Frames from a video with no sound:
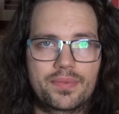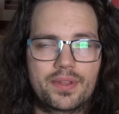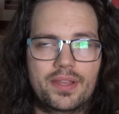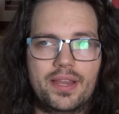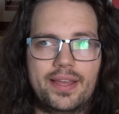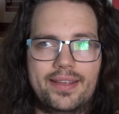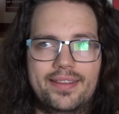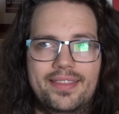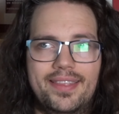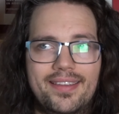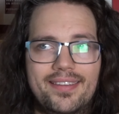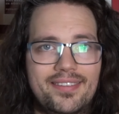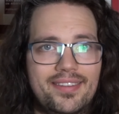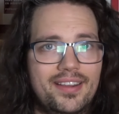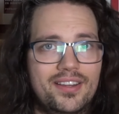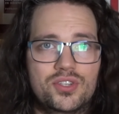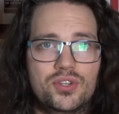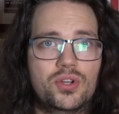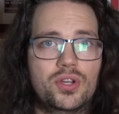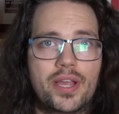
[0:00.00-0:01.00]
Like, these
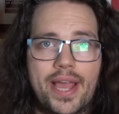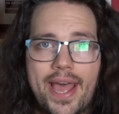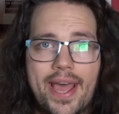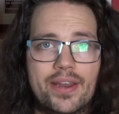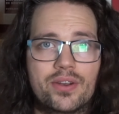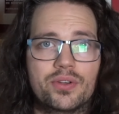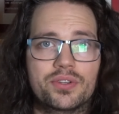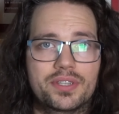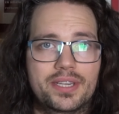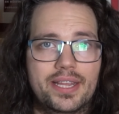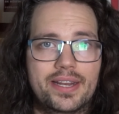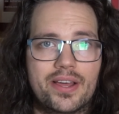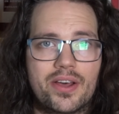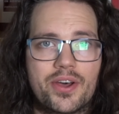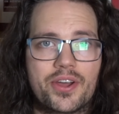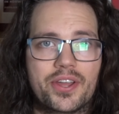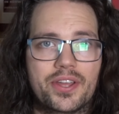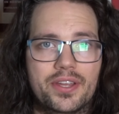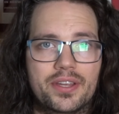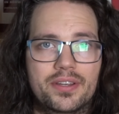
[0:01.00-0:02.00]
things you cannot
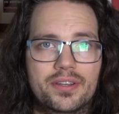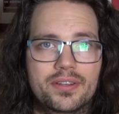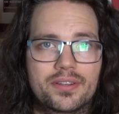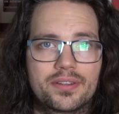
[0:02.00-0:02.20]
deny.